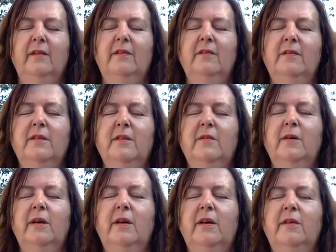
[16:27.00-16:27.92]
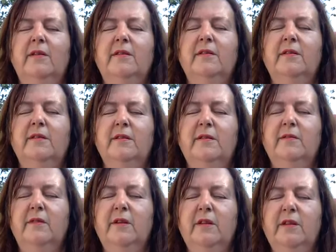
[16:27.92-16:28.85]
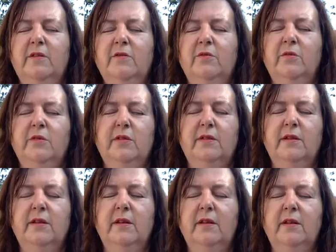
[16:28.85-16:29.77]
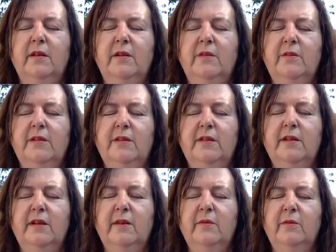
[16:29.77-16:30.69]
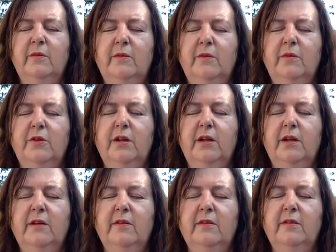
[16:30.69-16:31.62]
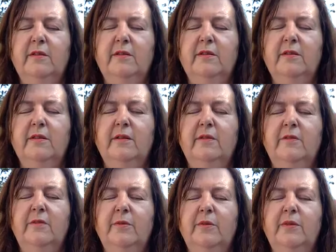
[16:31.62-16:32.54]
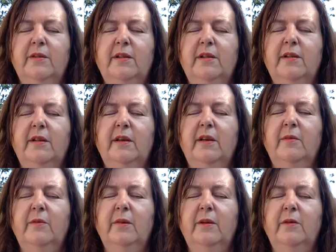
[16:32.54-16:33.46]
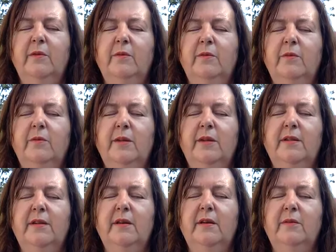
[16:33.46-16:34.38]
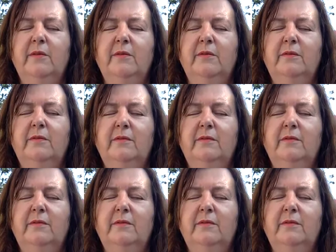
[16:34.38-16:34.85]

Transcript: So as Divine Source closes down all your chakras from your stellar gateway all the way down,